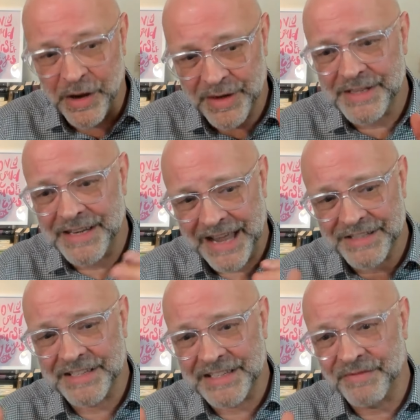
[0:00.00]
know it today
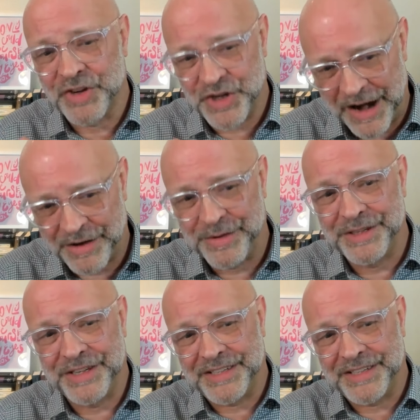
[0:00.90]
as the seven chakras.